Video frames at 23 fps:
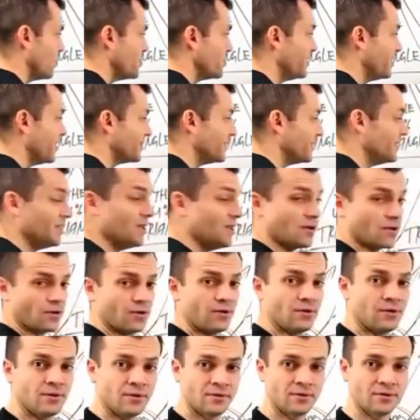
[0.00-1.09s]
When you get
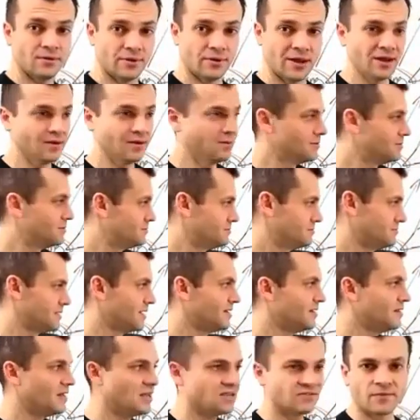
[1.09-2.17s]
here, right,
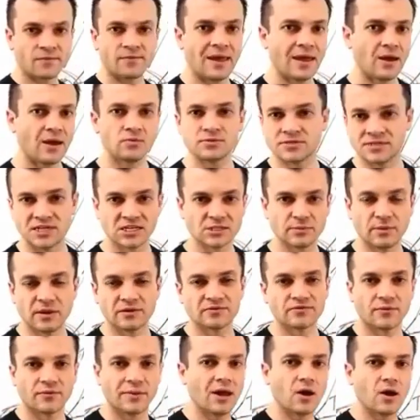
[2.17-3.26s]
90 days from now, 6
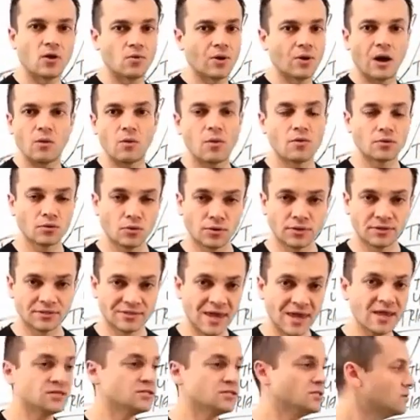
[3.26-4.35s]
months from now, however long it
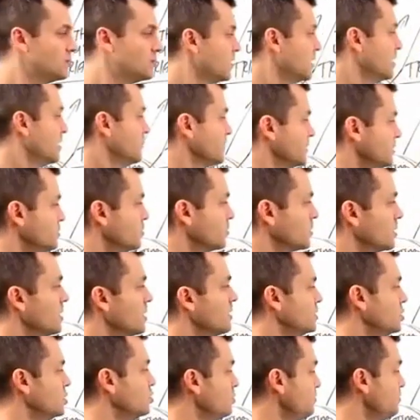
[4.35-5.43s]
takes you, look,
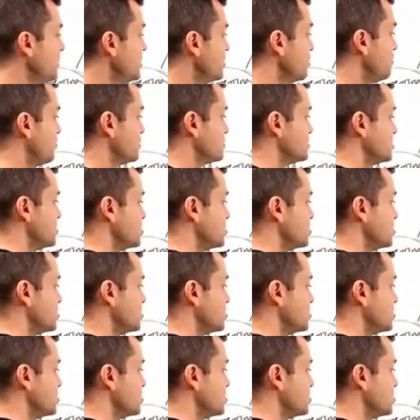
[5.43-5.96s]
you will be in a